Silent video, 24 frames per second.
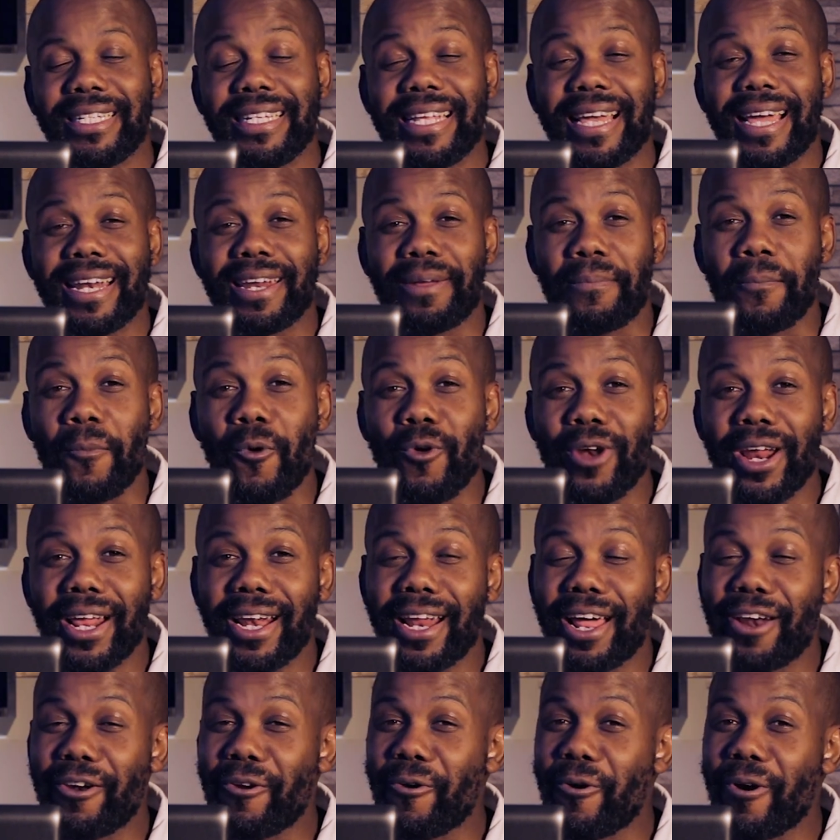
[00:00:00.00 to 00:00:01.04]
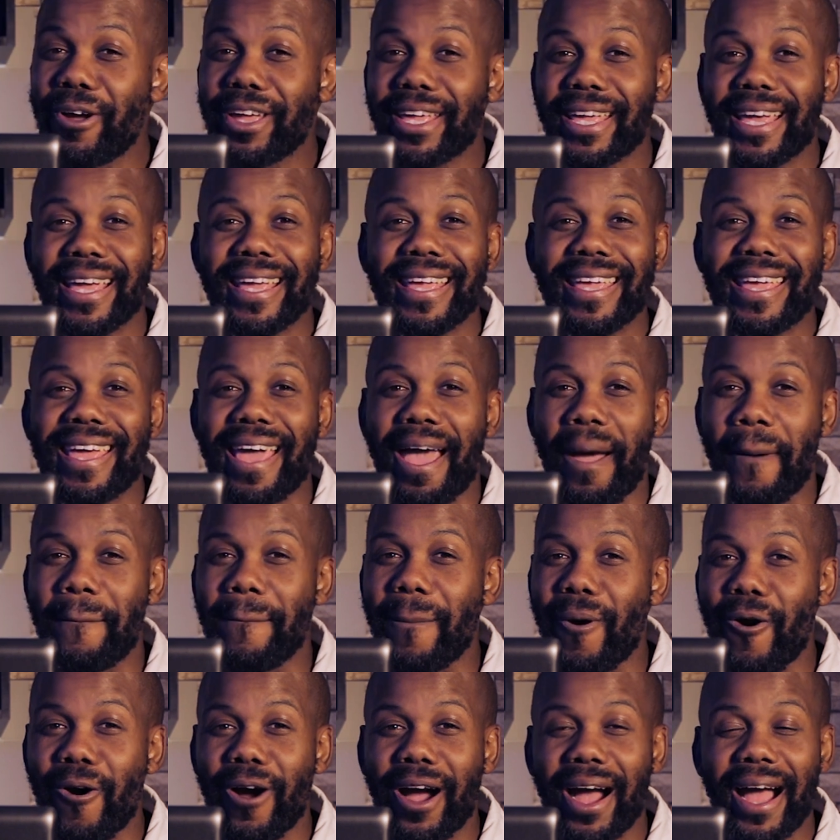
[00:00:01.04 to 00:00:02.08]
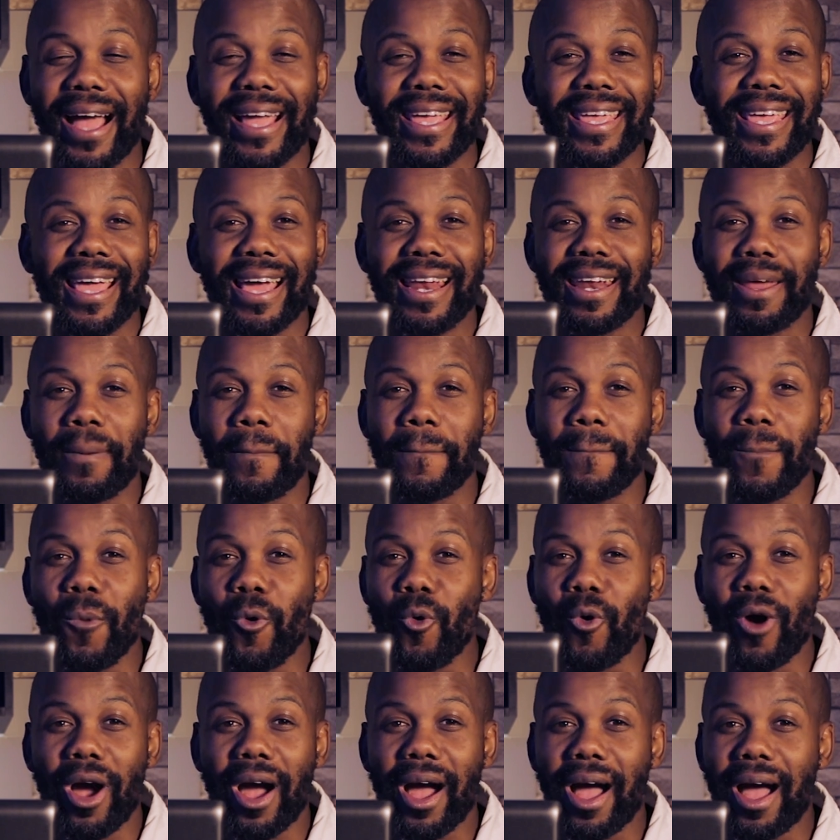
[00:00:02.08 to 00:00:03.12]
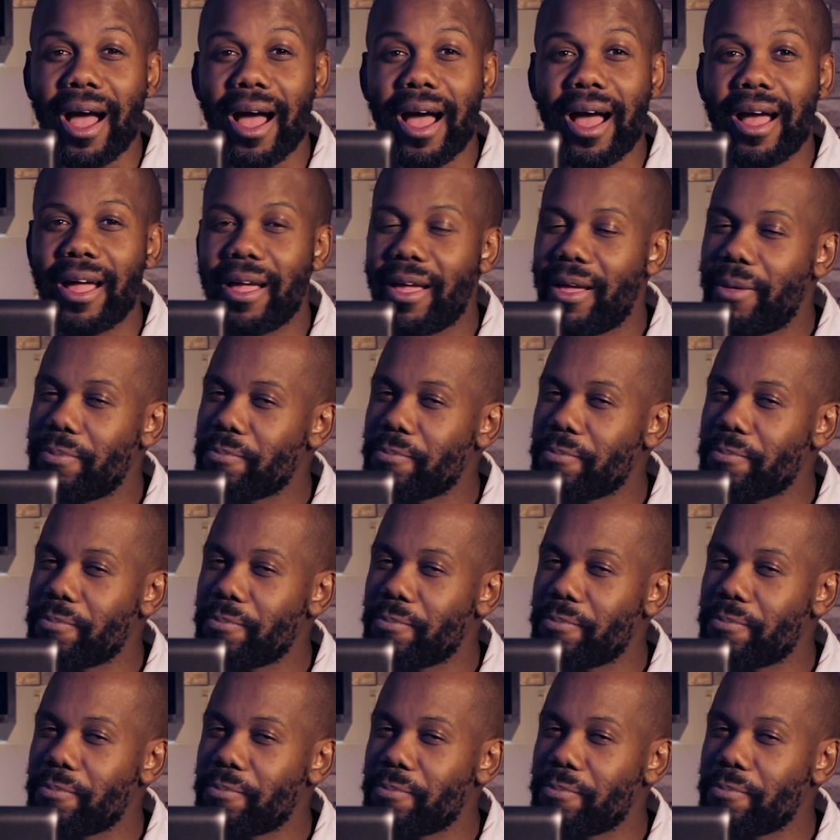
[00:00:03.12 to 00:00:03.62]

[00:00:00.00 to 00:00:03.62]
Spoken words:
Ngiyanibulela nonke, ngiyabonga, kuyalebucha.